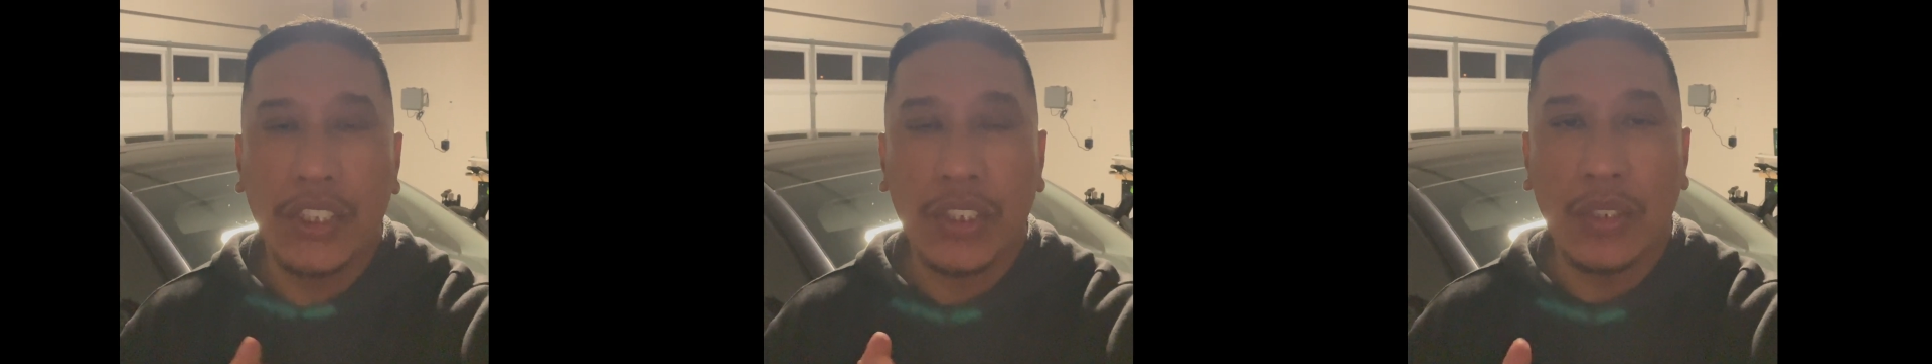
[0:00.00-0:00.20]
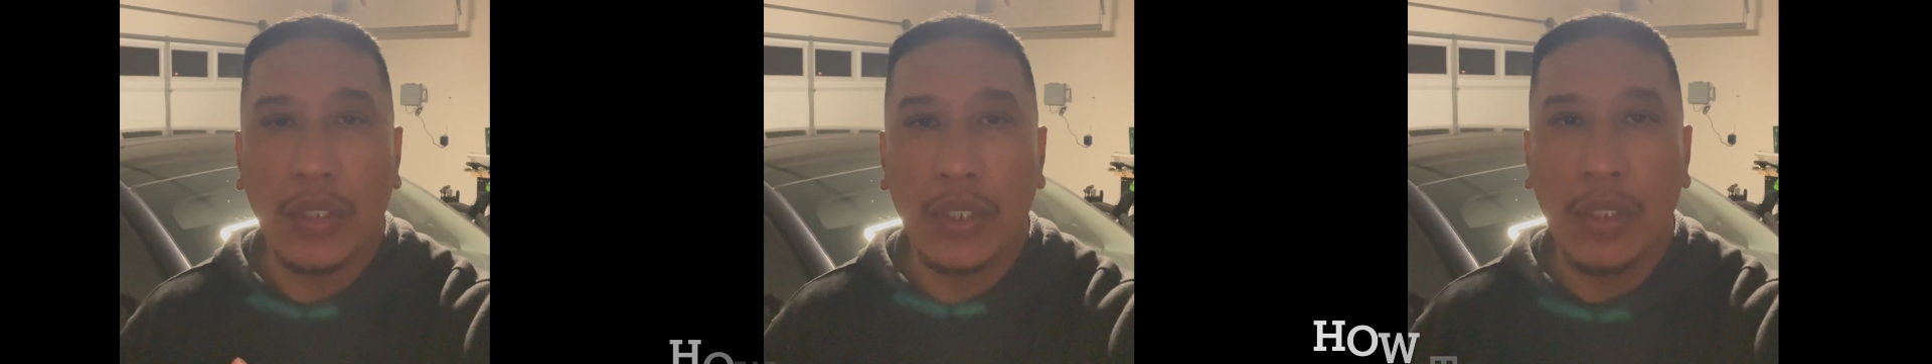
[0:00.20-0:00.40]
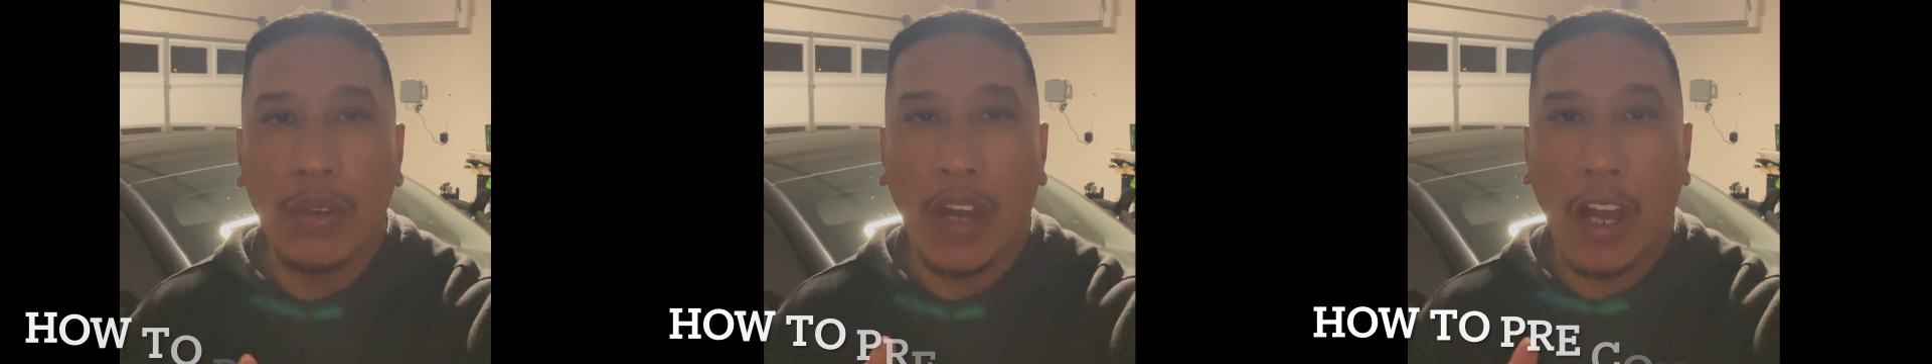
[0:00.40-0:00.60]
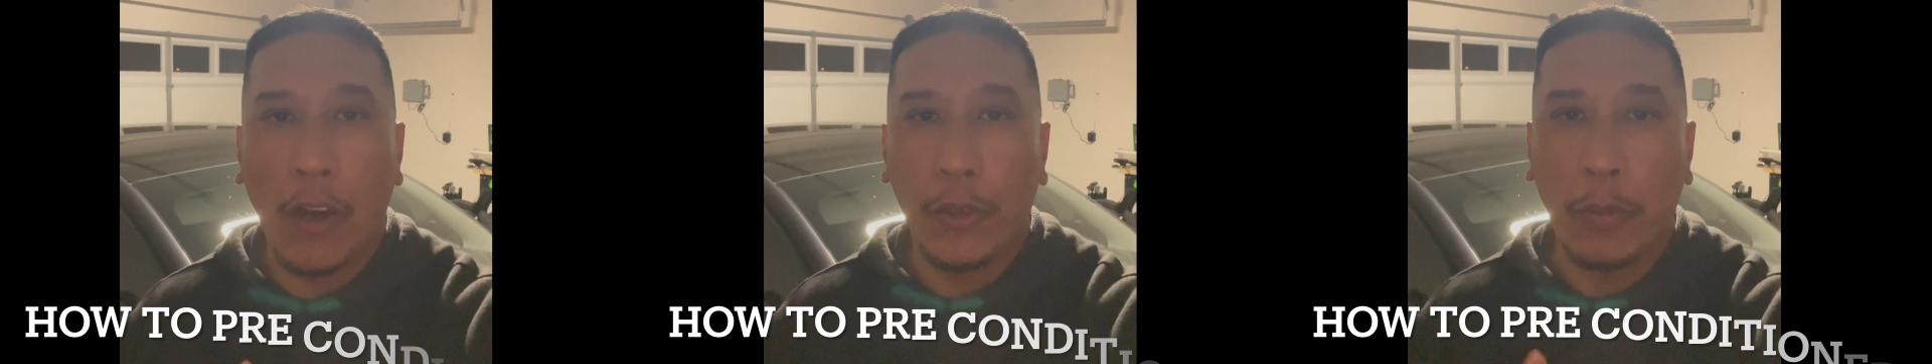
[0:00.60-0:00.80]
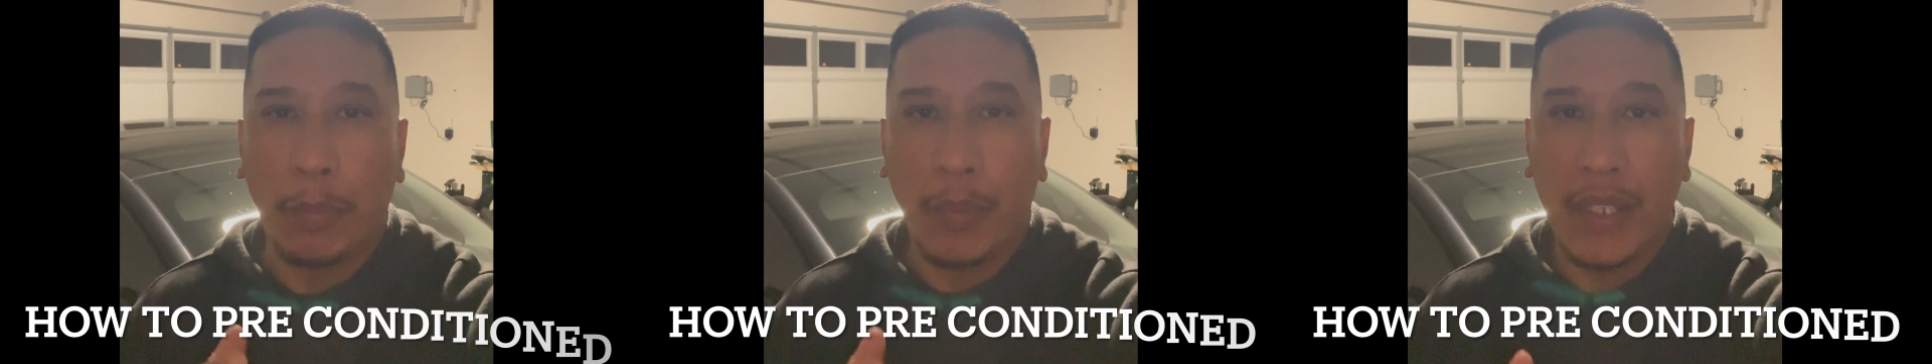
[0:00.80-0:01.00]
going to show you
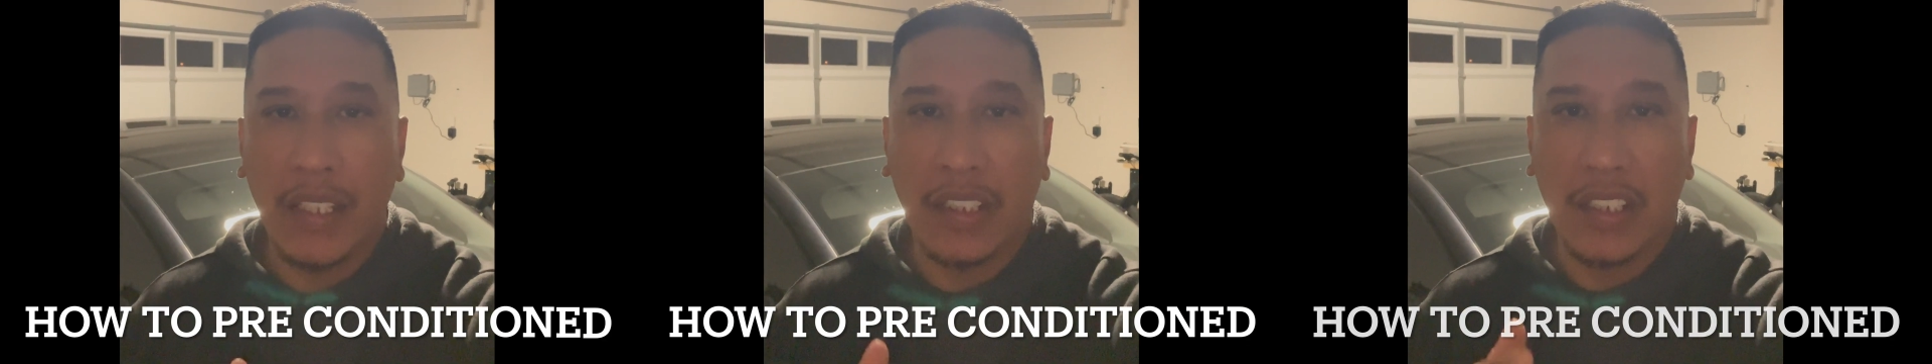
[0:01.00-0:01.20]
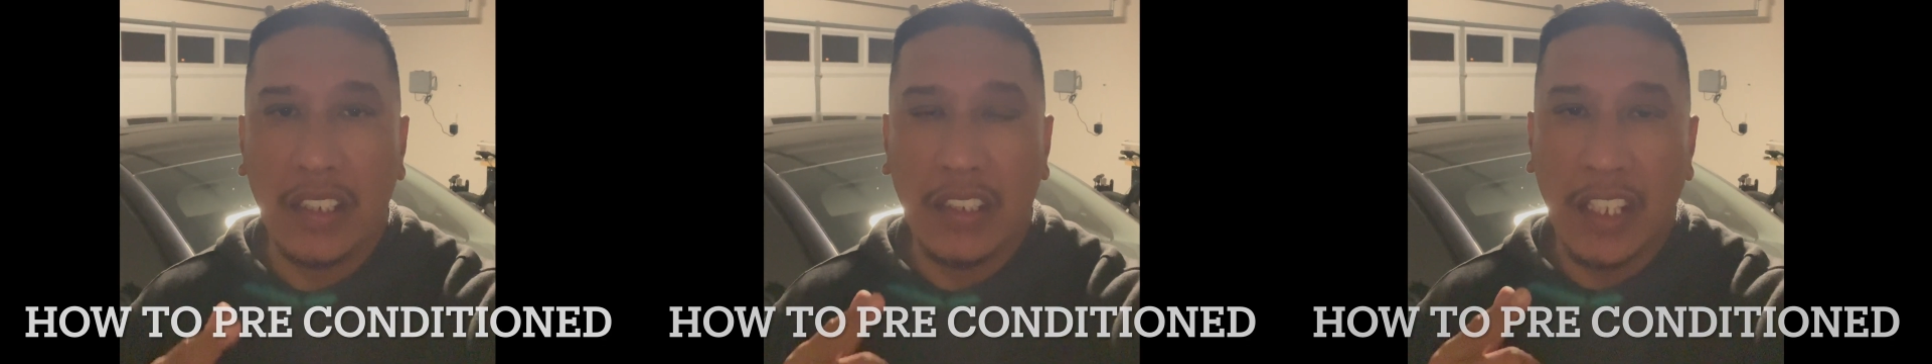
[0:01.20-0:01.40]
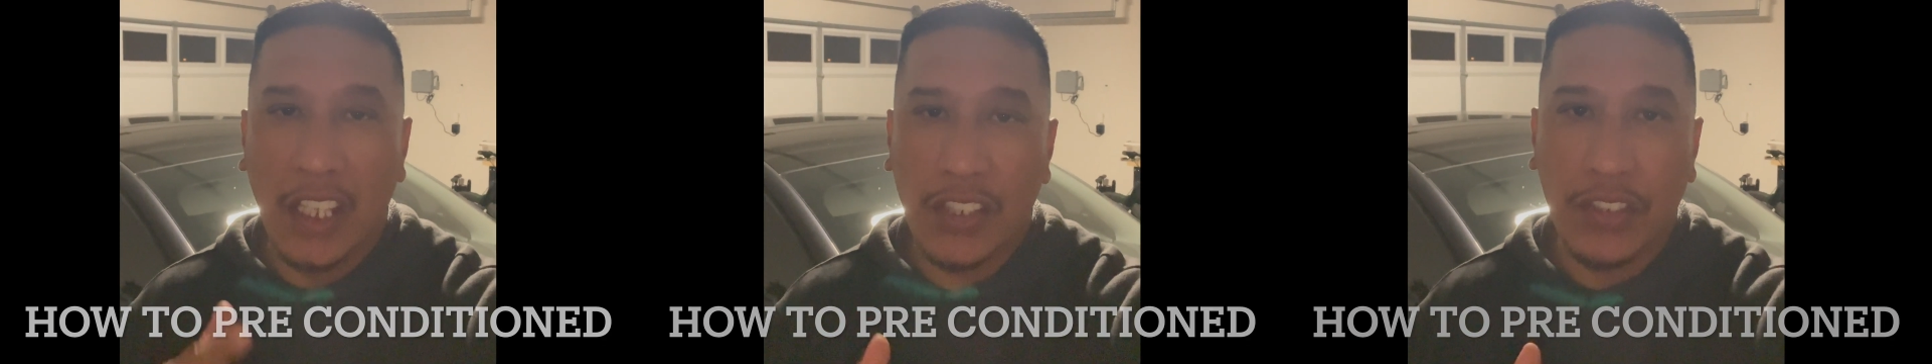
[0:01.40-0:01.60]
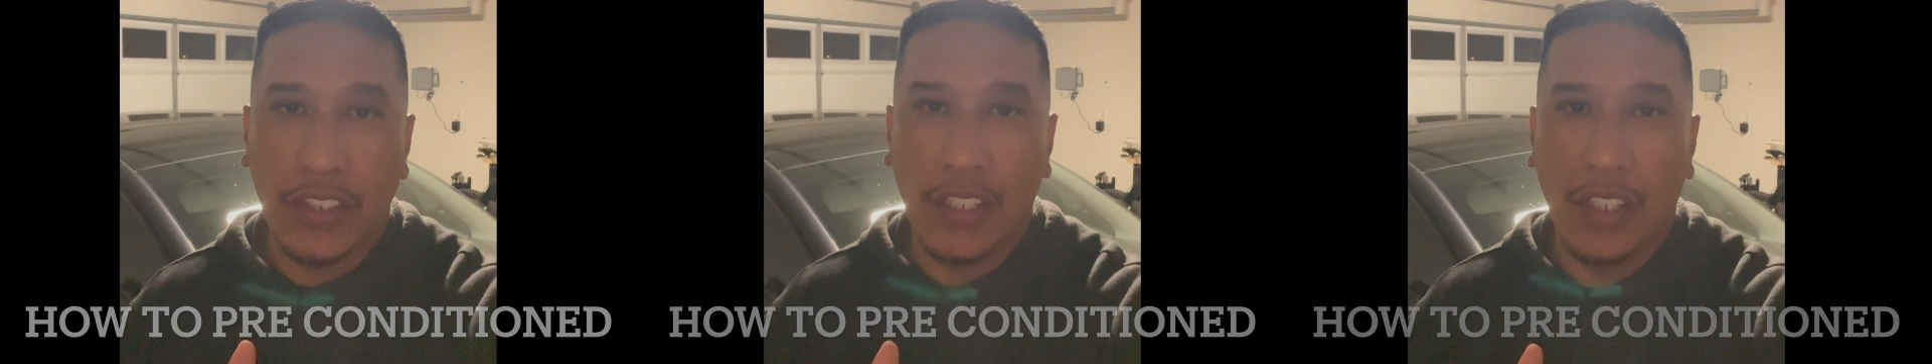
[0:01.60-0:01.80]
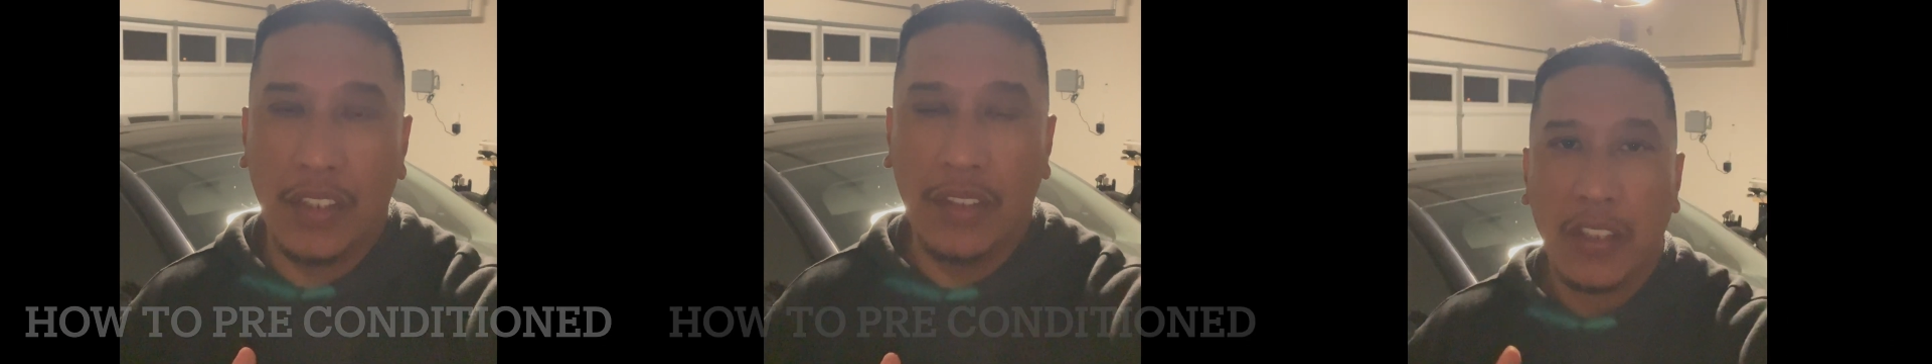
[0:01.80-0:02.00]
how to
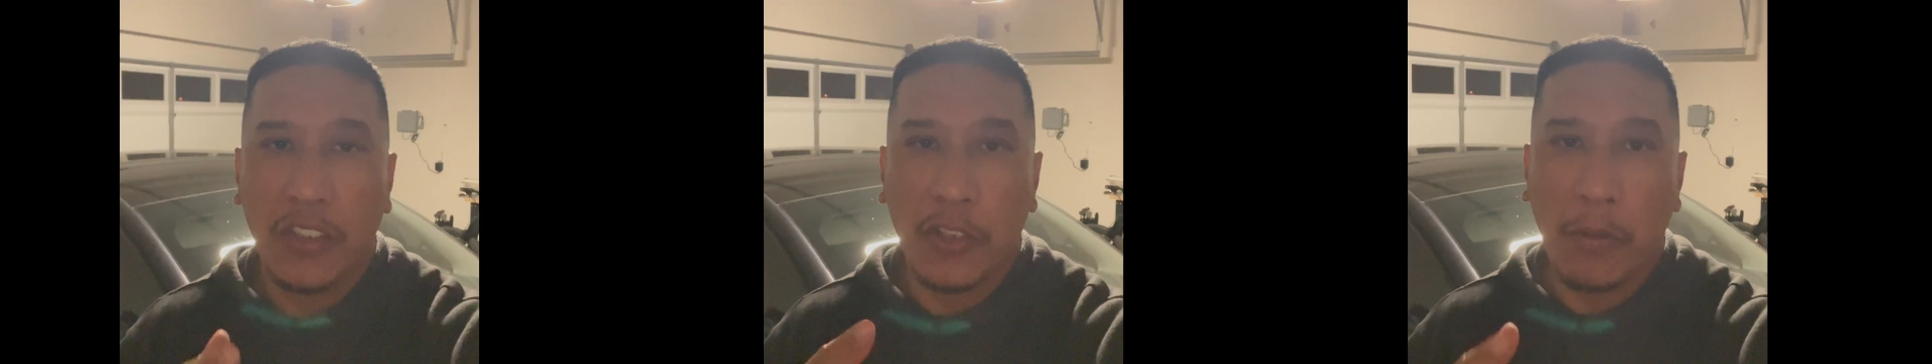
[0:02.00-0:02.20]
precondition